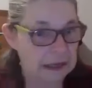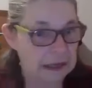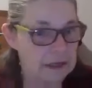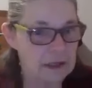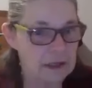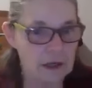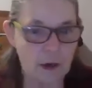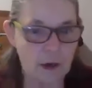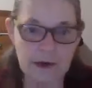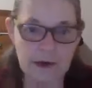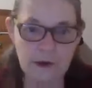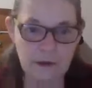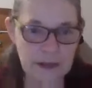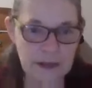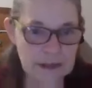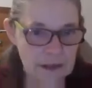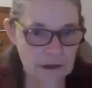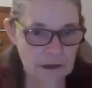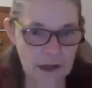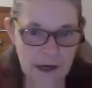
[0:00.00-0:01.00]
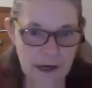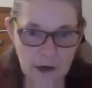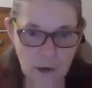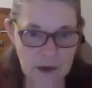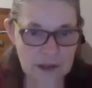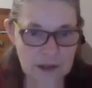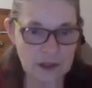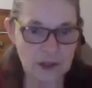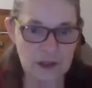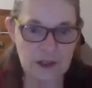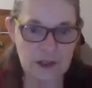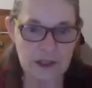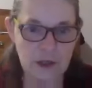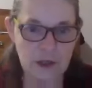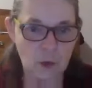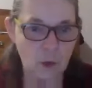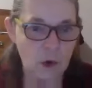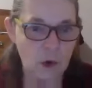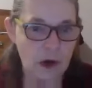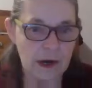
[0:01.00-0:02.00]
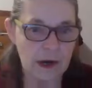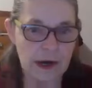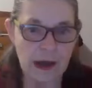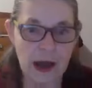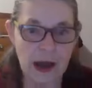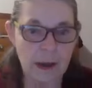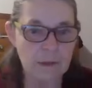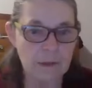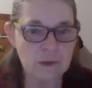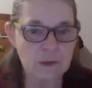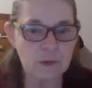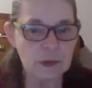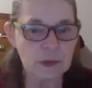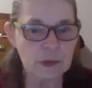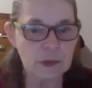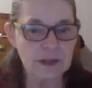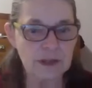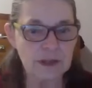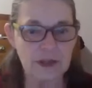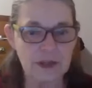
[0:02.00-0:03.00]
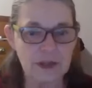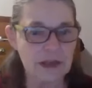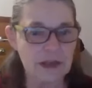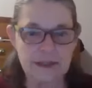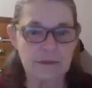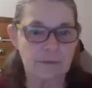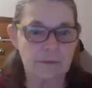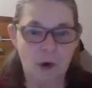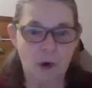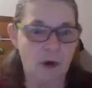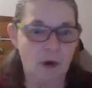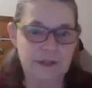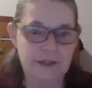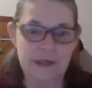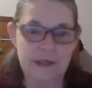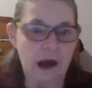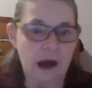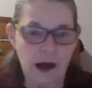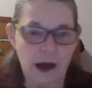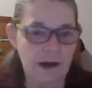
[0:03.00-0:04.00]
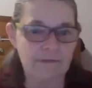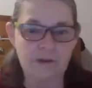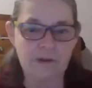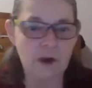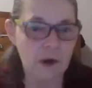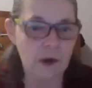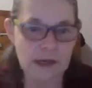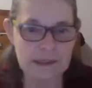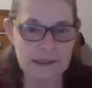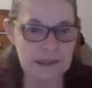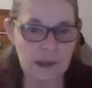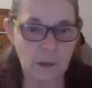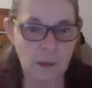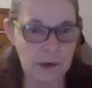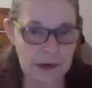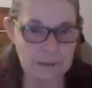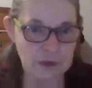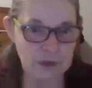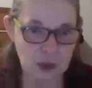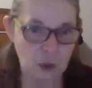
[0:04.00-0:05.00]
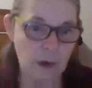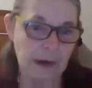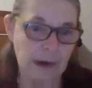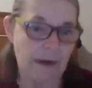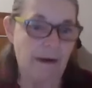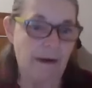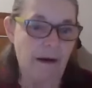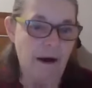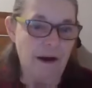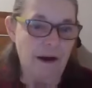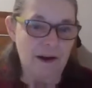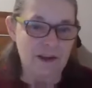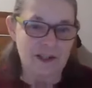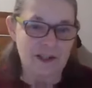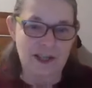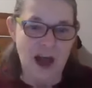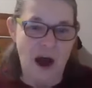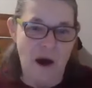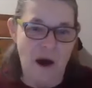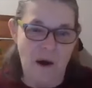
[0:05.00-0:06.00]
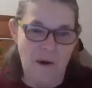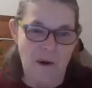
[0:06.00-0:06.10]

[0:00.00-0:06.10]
So I know that's a lot of questions in one. It's really the nuts and bolts. I have no idea what I'm doing. So,